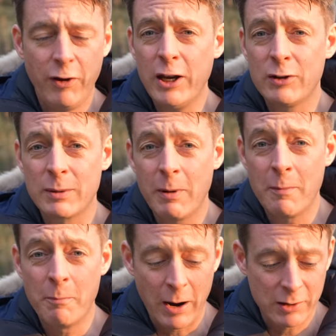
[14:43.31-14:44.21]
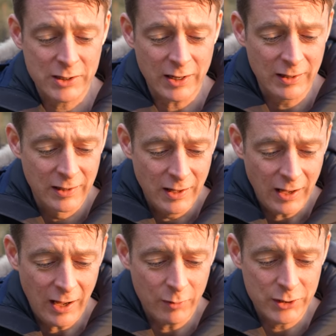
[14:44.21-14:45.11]
video is a bit embarrassing,
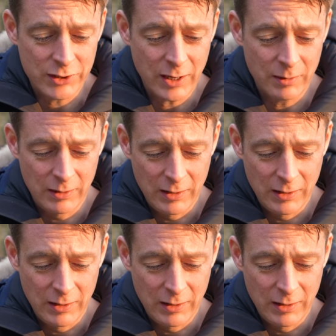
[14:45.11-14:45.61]
I would say,